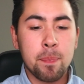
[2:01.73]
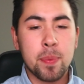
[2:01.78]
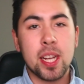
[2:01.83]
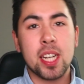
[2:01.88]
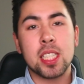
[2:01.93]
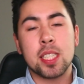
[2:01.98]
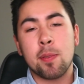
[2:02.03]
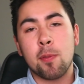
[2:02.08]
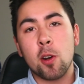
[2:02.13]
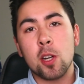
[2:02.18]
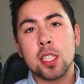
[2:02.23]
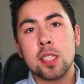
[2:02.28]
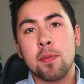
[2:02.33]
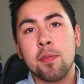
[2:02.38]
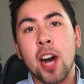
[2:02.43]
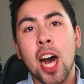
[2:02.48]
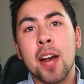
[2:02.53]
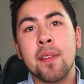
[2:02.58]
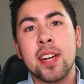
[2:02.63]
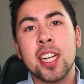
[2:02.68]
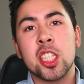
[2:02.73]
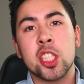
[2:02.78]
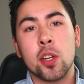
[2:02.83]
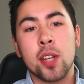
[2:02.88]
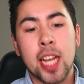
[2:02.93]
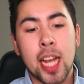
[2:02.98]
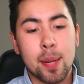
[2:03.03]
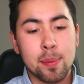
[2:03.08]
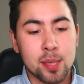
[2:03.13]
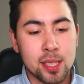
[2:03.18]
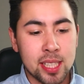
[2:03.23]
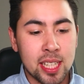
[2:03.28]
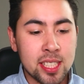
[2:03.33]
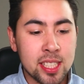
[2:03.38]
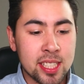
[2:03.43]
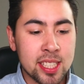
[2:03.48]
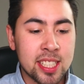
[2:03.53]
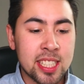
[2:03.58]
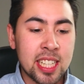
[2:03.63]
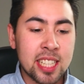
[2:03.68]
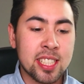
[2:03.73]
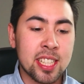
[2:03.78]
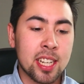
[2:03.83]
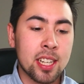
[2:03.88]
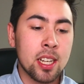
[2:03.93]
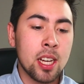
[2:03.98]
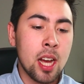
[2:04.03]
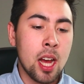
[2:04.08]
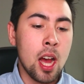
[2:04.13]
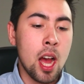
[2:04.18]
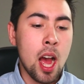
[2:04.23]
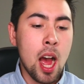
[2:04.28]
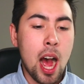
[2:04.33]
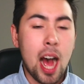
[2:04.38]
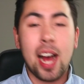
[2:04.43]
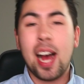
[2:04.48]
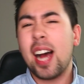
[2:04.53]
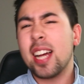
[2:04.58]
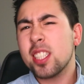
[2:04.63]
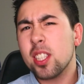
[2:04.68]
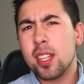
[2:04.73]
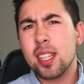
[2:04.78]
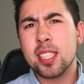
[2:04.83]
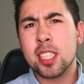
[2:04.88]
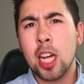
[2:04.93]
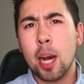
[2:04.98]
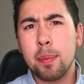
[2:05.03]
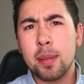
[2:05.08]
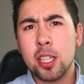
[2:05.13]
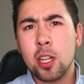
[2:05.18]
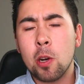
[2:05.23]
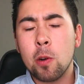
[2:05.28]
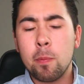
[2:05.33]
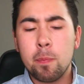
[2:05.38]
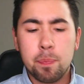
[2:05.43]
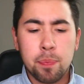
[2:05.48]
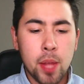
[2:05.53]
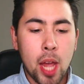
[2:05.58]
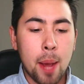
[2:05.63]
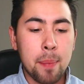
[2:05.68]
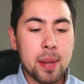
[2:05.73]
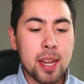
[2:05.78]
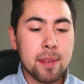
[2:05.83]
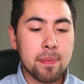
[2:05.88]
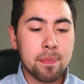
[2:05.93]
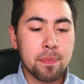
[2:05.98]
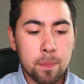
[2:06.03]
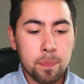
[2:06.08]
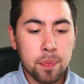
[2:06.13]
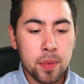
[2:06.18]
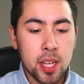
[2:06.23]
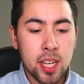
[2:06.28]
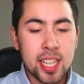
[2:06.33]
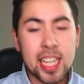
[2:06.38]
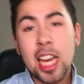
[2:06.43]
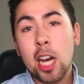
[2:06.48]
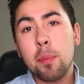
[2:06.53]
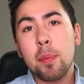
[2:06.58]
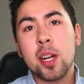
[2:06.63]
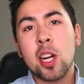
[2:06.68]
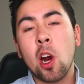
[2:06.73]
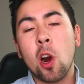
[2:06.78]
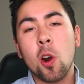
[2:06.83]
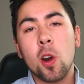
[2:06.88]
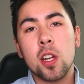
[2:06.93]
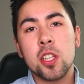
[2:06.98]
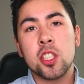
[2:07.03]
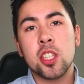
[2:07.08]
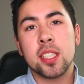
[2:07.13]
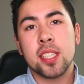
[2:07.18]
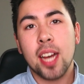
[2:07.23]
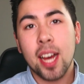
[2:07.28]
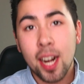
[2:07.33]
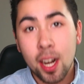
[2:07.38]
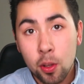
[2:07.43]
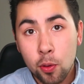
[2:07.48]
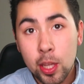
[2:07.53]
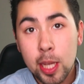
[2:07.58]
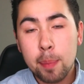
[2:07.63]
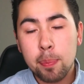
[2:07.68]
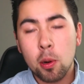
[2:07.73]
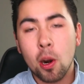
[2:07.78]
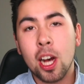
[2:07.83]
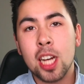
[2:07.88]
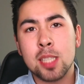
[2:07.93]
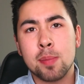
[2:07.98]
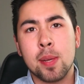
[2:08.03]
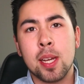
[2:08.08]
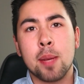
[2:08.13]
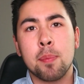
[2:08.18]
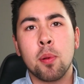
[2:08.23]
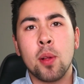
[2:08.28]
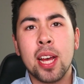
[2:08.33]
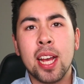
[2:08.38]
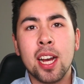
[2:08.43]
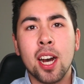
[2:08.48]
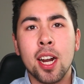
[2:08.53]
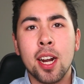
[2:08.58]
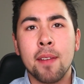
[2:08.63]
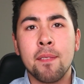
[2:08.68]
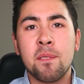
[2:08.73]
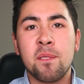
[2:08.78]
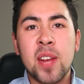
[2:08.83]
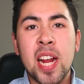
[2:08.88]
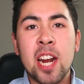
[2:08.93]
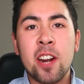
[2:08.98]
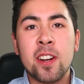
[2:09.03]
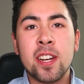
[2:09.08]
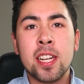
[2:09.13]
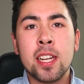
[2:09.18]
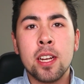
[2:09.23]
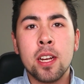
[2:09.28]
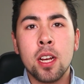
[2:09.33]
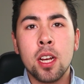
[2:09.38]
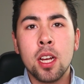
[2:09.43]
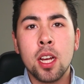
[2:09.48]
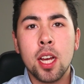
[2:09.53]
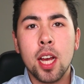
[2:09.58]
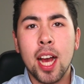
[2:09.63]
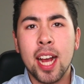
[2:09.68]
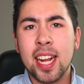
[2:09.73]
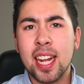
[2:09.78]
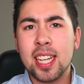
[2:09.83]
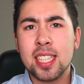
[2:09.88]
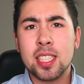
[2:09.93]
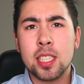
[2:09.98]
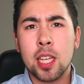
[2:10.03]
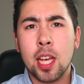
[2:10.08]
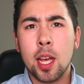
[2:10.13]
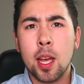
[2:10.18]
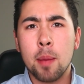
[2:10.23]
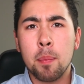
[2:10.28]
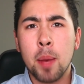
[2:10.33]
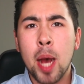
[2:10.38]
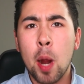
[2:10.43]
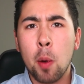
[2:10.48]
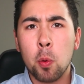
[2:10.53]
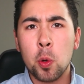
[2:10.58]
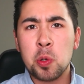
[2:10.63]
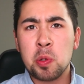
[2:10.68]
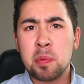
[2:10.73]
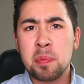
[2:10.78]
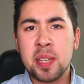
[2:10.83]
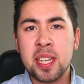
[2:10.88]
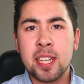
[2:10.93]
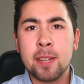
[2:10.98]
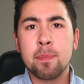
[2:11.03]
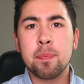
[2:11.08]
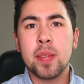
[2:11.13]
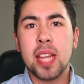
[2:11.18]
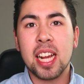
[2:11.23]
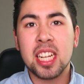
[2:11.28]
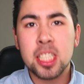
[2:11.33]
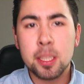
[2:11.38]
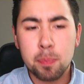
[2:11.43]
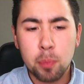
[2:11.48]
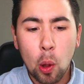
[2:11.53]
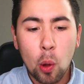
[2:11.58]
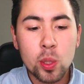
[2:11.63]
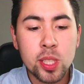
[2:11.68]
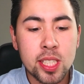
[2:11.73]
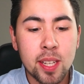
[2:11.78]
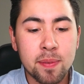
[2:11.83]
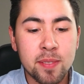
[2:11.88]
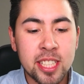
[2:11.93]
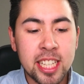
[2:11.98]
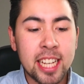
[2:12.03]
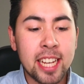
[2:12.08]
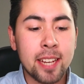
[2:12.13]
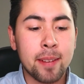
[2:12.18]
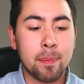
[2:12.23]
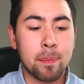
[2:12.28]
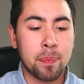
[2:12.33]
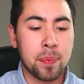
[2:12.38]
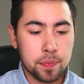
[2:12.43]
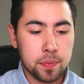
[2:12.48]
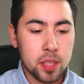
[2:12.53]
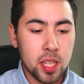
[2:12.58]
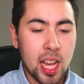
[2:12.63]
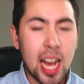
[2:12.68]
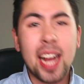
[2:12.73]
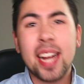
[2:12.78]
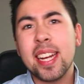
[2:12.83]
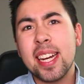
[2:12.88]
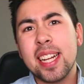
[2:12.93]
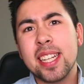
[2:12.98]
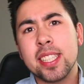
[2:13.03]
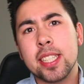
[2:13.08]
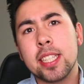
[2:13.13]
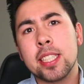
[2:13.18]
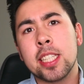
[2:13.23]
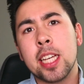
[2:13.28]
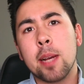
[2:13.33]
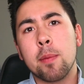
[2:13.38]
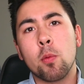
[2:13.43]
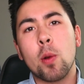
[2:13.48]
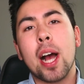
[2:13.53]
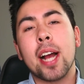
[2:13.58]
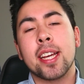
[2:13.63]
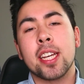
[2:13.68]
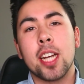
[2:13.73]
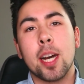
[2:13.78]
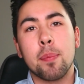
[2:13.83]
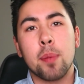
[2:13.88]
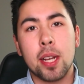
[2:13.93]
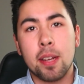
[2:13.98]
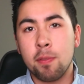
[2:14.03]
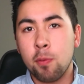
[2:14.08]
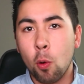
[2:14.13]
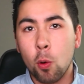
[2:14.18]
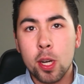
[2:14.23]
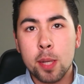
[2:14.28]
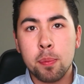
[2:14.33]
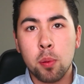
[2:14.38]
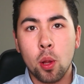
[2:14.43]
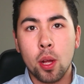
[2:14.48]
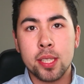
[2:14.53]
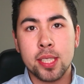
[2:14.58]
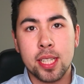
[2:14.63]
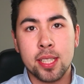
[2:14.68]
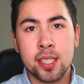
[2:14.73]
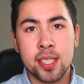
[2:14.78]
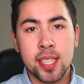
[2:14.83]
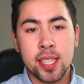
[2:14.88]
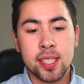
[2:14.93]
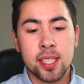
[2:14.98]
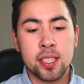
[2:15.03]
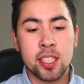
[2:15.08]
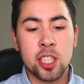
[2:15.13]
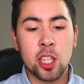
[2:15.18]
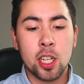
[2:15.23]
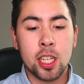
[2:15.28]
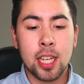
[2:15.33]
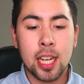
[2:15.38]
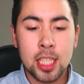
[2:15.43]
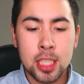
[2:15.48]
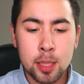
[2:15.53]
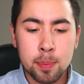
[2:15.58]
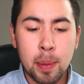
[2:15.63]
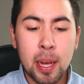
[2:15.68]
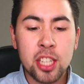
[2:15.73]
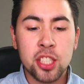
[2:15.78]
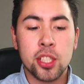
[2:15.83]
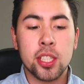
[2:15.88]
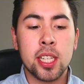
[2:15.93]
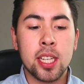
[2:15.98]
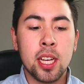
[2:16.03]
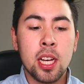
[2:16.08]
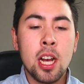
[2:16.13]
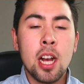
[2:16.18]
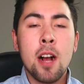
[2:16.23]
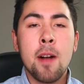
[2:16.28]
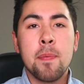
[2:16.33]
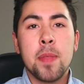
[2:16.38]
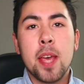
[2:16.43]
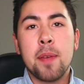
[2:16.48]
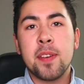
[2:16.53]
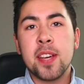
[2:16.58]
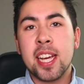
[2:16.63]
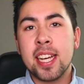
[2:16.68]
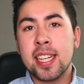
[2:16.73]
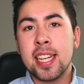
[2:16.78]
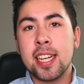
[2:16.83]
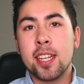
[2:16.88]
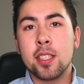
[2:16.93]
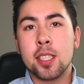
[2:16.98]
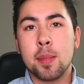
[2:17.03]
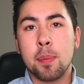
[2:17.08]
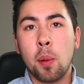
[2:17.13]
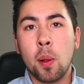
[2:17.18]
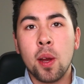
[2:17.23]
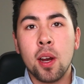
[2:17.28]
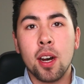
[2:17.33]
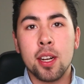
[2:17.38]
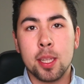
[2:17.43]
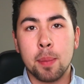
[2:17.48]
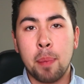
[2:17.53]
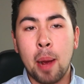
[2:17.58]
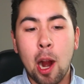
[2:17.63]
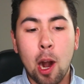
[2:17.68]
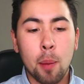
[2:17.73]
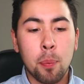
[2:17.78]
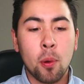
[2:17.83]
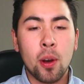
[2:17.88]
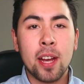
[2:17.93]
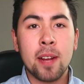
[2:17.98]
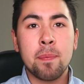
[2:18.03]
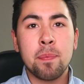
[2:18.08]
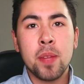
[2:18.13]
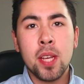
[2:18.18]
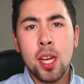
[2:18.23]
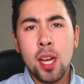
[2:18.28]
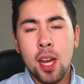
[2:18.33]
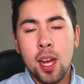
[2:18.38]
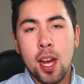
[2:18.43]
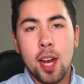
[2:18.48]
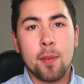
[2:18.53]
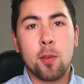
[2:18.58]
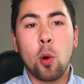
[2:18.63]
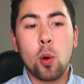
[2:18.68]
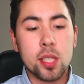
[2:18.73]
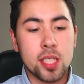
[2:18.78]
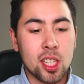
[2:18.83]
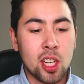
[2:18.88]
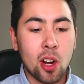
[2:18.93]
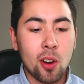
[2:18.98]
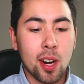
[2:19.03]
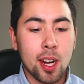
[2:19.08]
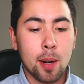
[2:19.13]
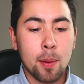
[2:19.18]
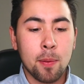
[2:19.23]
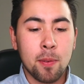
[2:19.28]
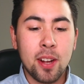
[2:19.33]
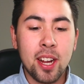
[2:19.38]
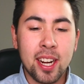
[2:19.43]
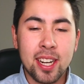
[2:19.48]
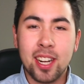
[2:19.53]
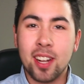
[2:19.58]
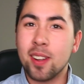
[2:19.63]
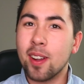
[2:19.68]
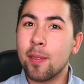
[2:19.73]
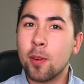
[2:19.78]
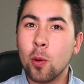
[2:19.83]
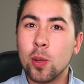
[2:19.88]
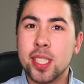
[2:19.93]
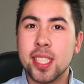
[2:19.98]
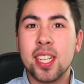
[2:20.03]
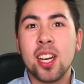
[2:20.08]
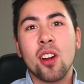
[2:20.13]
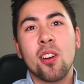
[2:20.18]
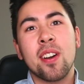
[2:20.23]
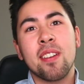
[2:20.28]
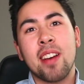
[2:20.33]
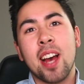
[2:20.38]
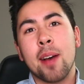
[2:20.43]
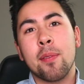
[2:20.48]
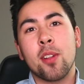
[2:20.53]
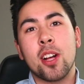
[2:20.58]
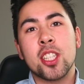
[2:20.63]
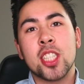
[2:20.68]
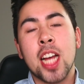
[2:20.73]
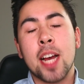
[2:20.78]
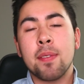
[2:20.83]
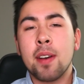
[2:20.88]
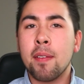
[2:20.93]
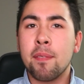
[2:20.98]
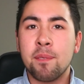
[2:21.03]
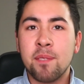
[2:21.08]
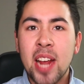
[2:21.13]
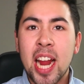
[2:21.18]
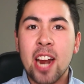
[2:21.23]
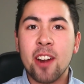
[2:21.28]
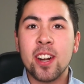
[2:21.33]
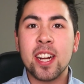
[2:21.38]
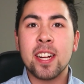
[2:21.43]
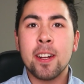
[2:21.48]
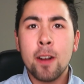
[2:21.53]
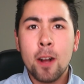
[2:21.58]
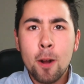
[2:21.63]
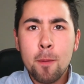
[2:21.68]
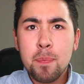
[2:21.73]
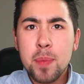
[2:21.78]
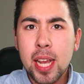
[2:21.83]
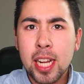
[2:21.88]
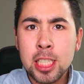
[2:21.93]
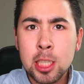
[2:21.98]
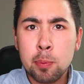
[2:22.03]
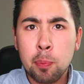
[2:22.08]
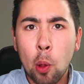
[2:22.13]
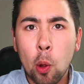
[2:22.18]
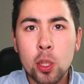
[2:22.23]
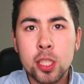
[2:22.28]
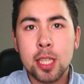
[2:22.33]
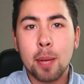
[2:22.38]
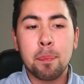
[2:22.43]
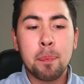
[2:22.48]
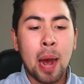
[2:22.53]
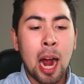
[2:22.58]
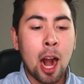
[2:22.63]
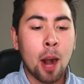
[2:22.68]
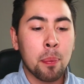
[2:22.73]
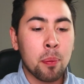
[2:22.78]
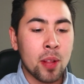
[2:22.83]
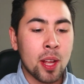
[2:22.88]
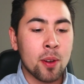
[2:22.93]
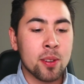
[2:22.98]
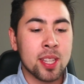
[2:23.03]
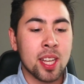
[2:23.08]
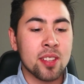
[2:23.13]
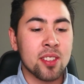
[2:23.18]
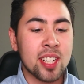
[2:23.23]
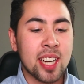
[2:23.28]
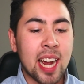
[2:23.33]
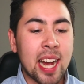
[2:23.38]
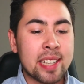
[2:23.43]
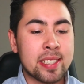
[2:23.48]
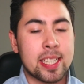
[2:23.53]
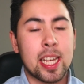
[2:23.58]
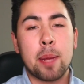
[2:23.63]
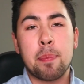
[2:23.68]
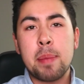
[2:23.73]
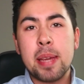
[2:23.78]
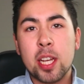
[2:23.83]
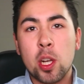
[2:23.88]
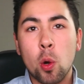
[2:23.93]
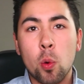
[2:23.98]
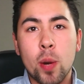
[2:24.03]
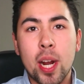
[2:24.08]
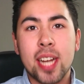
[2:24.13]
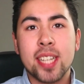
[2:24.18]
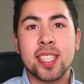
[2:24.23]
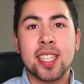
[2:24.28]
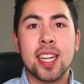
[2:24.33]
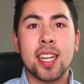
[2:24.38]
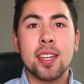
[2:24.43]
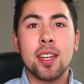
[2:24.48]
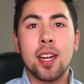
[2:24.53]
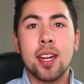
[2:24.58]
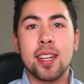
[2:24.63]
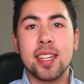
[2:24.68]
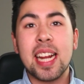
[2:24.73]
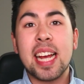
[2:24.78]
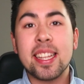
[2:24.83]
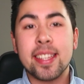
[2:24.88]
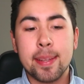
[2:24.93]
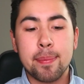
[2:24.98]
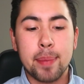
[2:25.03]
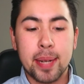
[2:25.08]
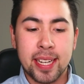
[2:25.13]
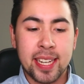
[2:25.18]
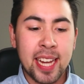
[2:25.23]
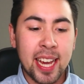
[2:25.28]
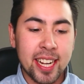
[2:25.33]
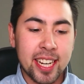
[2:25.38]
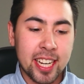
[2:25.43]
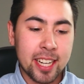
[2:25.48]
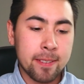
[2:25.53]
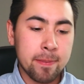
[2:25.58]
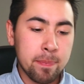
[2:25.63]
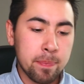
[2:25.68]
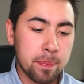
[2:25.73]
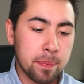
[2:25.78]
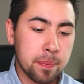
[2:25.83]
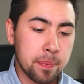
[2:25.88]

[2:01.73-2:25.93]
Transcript: in his first 5 NHL games this season. I saw this coming though. I mean, Makar is just an elite prospect playing on a very, I guess my word would be, explosive team. I can easily see him racking up like 40 plus assists this year, especially if he continues to play on the power play. Of course, the Colorado Avalanche have a very explosive power play with other guys like Mikko Rantanen, Nathan MacKinnon.